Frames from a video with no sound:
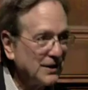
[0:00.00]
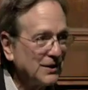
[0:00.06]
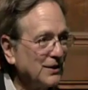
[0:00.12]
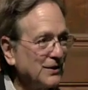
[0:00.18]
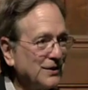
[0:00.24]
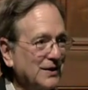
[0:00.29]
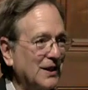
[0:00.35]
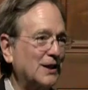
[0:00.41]
at
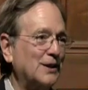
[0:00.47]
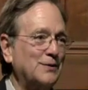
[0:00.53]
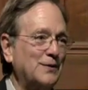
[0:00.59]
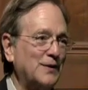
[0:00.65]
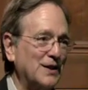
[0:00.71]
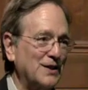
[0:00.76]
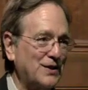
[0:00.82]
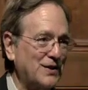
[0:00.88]

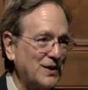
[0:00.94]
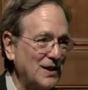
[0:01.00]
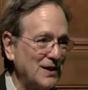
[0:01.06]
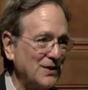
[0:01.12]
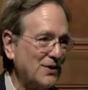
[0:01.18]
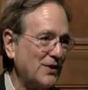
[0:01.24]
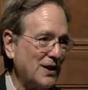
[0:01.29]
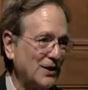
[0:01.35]
herself and
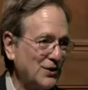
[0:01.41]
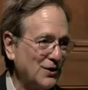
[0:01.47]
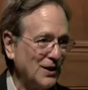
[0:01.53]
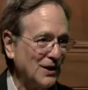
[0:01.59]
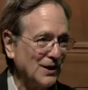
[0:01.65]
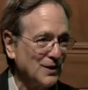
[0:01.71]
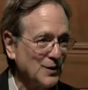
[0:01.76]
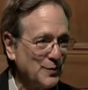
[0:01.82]
sees that
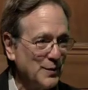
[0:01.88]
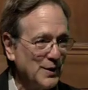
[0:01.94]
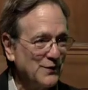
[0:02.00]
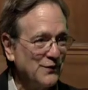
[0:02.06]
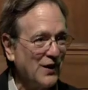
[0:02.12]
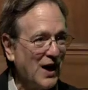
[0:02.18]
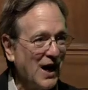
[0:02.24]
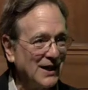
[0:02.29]
she has
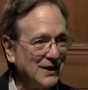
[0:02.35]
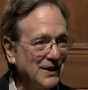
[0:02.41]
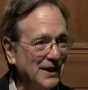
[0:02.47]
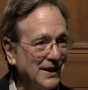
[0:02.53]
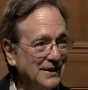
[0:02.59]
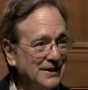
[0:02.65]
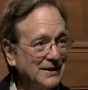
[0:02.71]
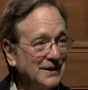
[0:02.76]
been
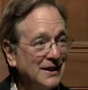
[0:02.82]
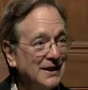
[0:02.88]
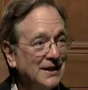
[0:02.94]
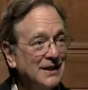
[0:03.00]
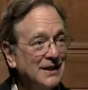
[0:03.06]
violated